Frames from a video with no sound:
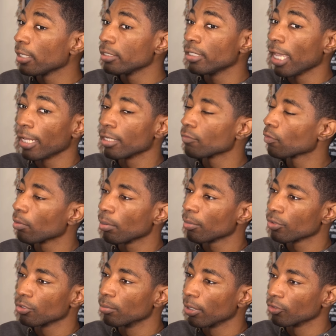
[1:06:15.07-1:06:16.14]
Yeah, I didn't remember
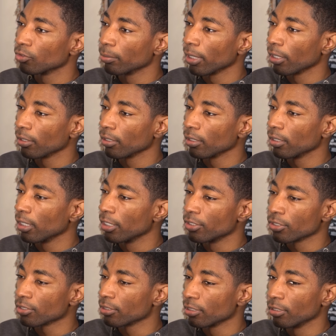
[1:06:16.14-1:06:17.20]
too much about it. It
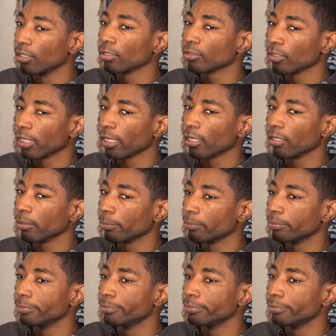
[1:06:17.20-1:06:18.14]
just it looked like a